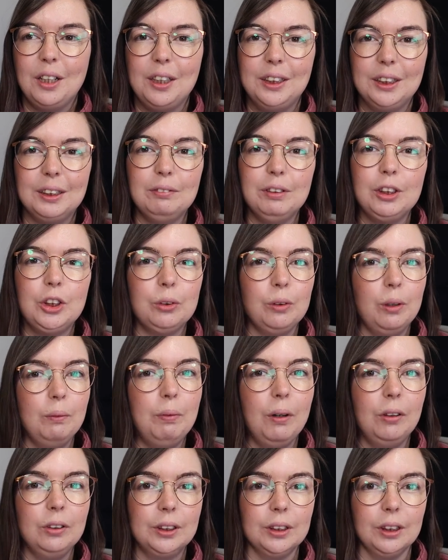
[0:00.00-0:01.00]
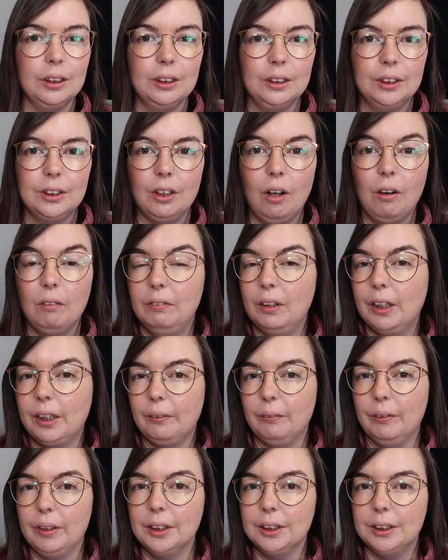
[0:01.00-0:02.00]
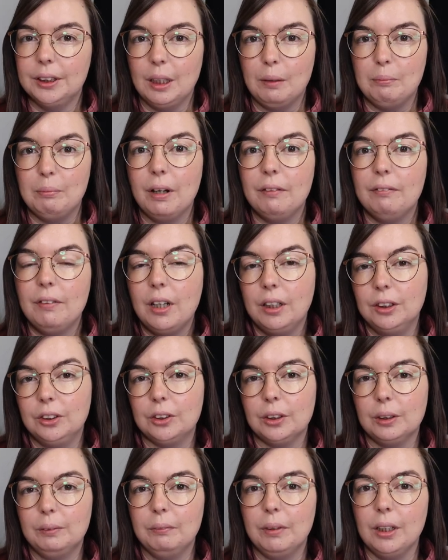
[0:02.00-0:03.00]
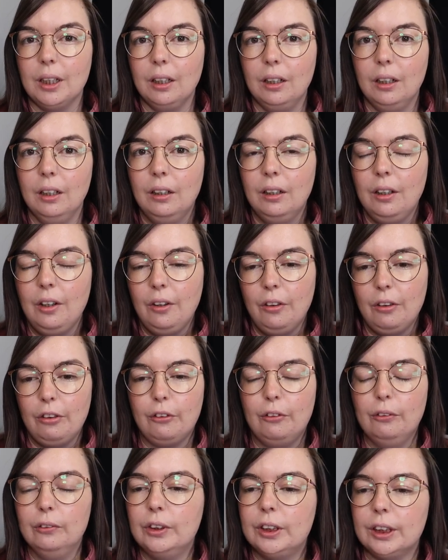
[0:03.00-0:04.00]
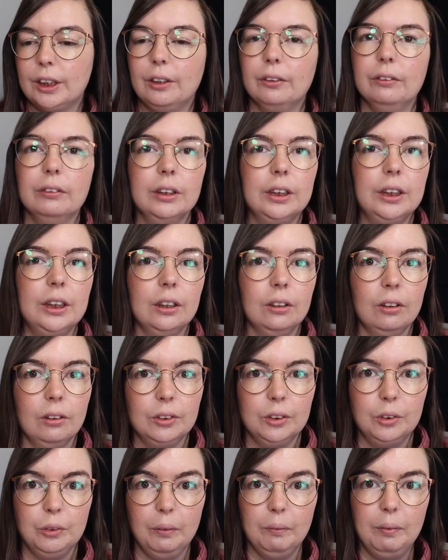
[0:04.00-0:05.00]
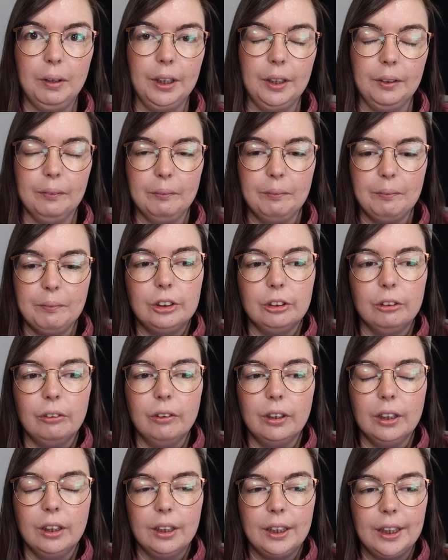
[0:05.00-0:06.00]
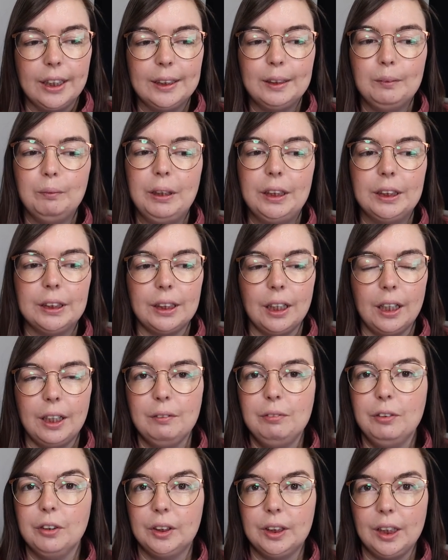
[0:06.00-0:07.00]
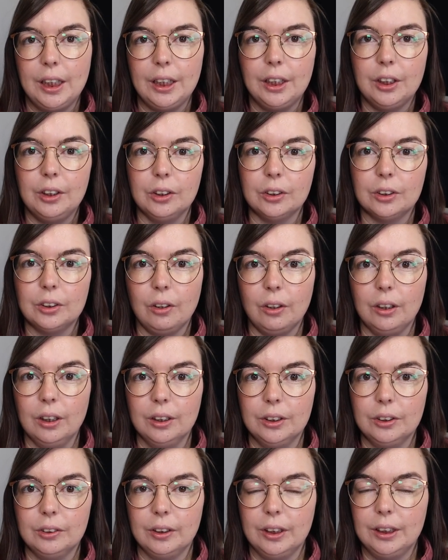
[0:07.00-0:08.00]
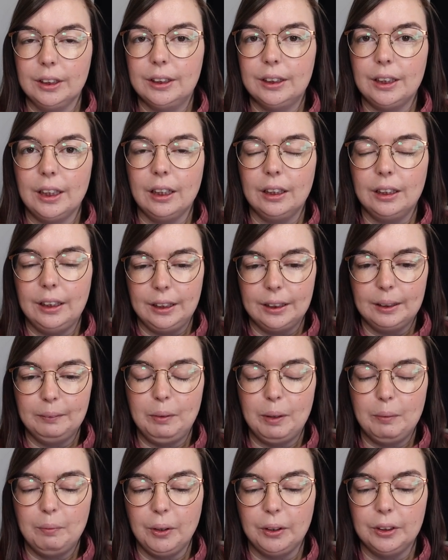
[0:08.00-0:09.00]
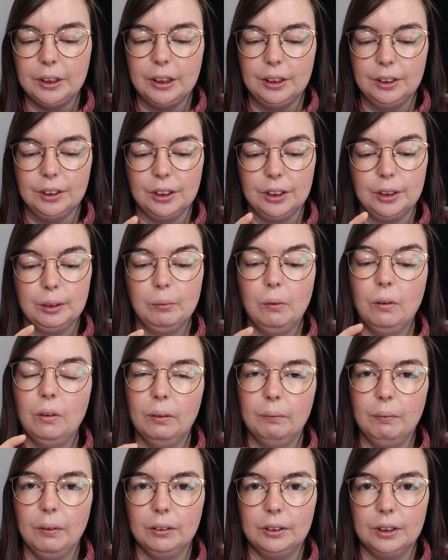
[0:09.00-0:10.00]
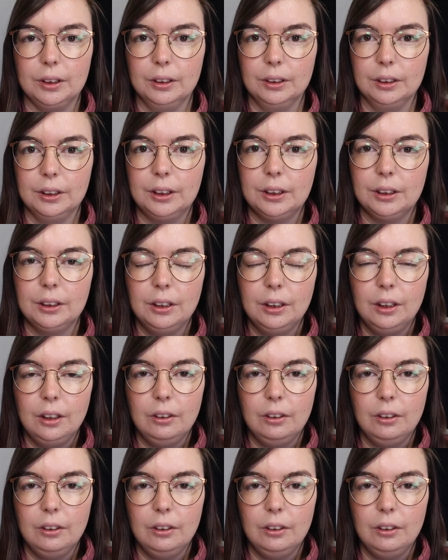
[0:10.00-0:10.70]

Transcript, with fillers: individual bottles of liquids above 100ml through security and onto a plane. So uh, this means that if you're taking your toiletries, they'll need to be put into smaller bottles